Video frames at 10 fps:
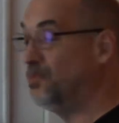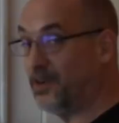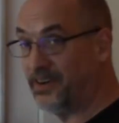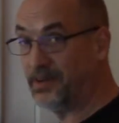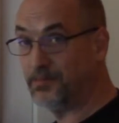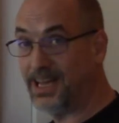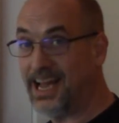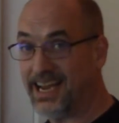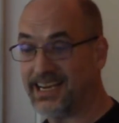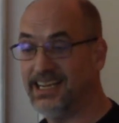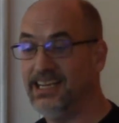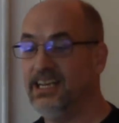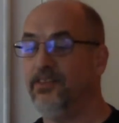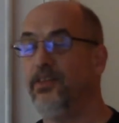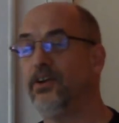wearing black?
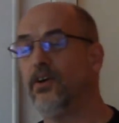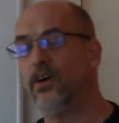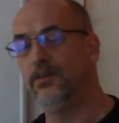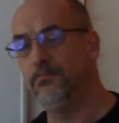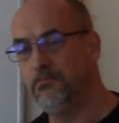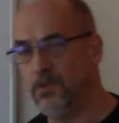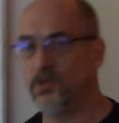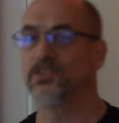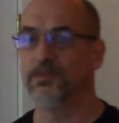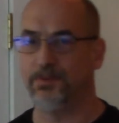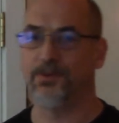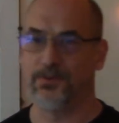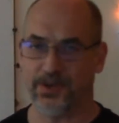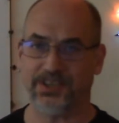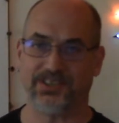There are multiple
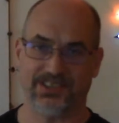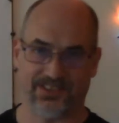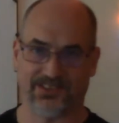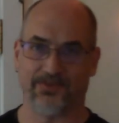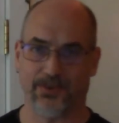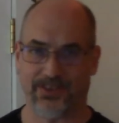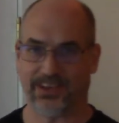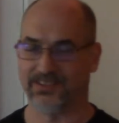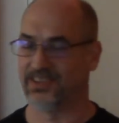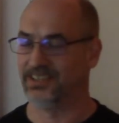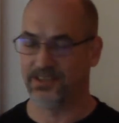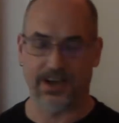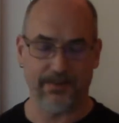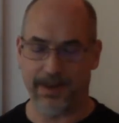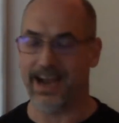reasons for this, and to
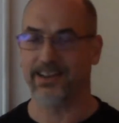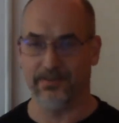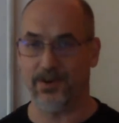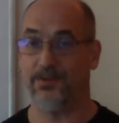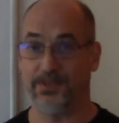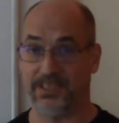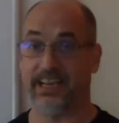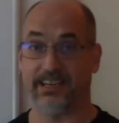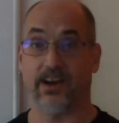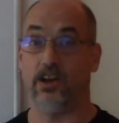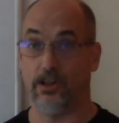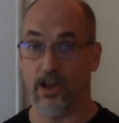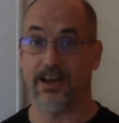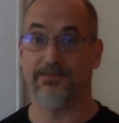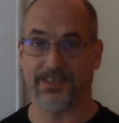unpack them all would take a
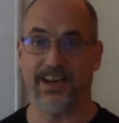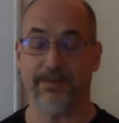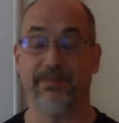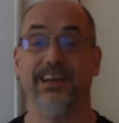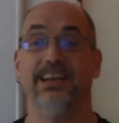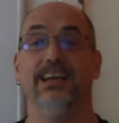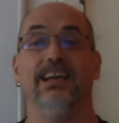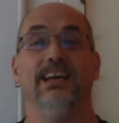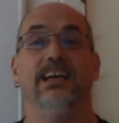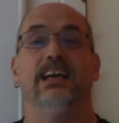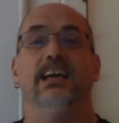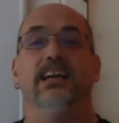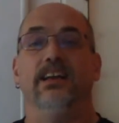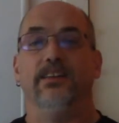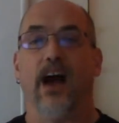lot of time.
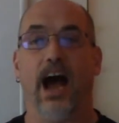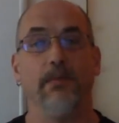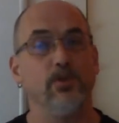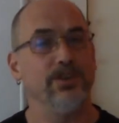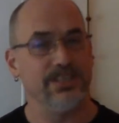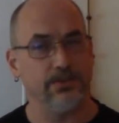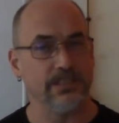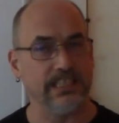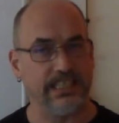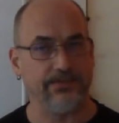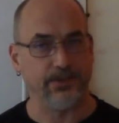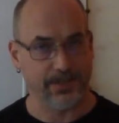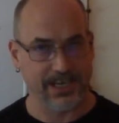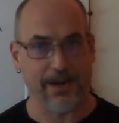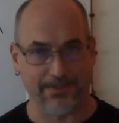I'm going to only give you
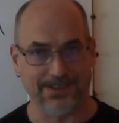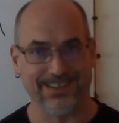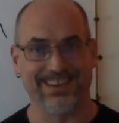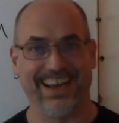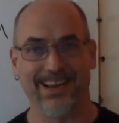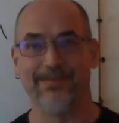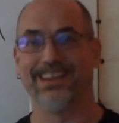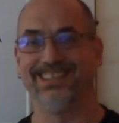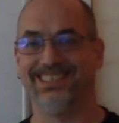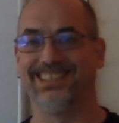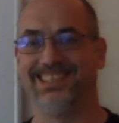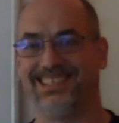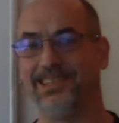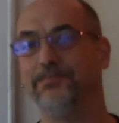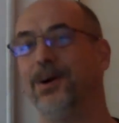a couple, okay? Because the
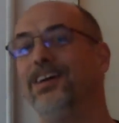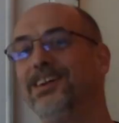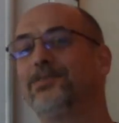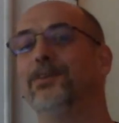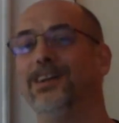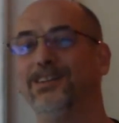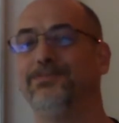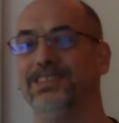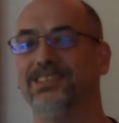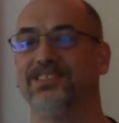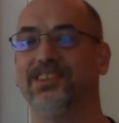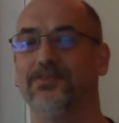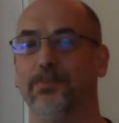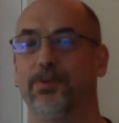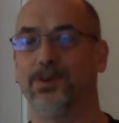symbolic relevance of
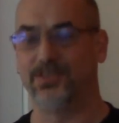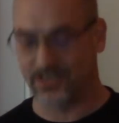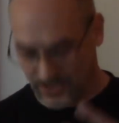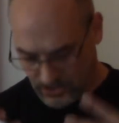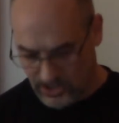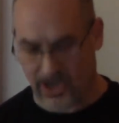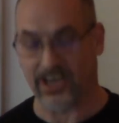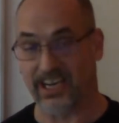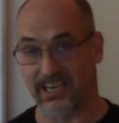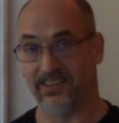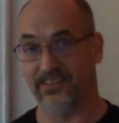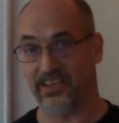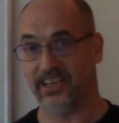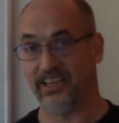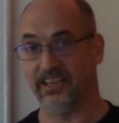a person donning
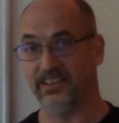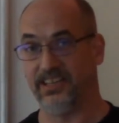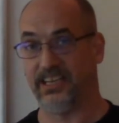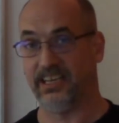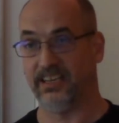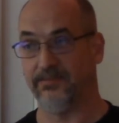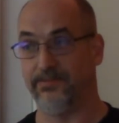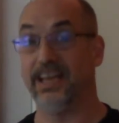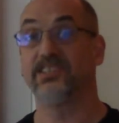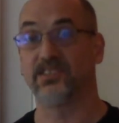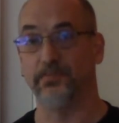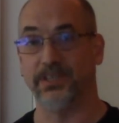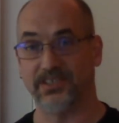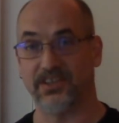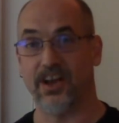the
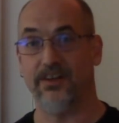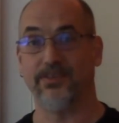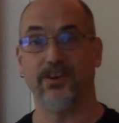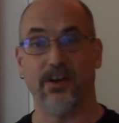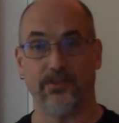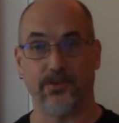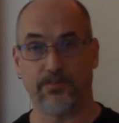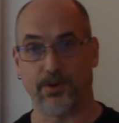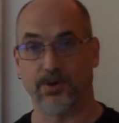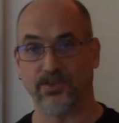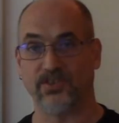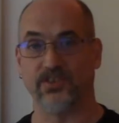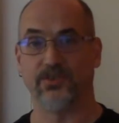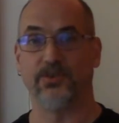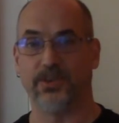vestment of another
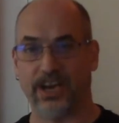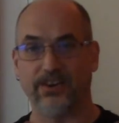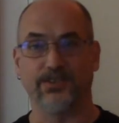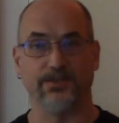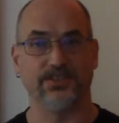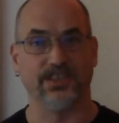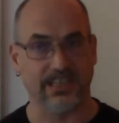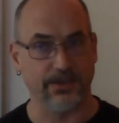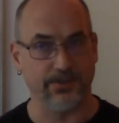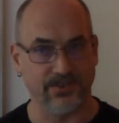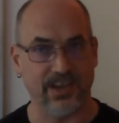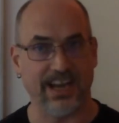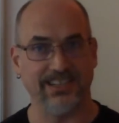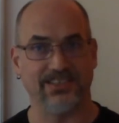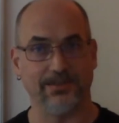person who characteristically
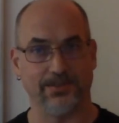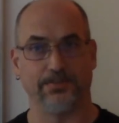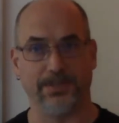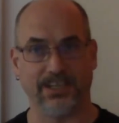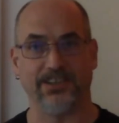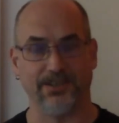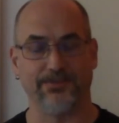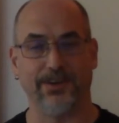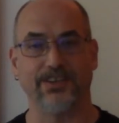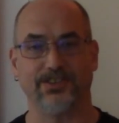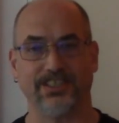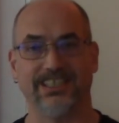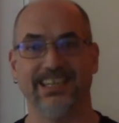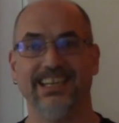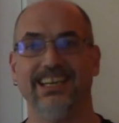resides in a particular
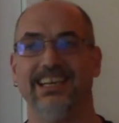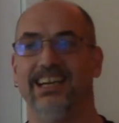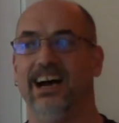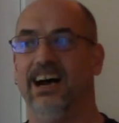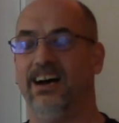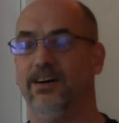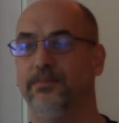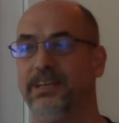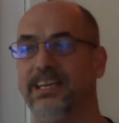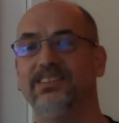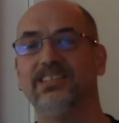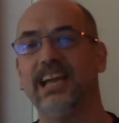function is an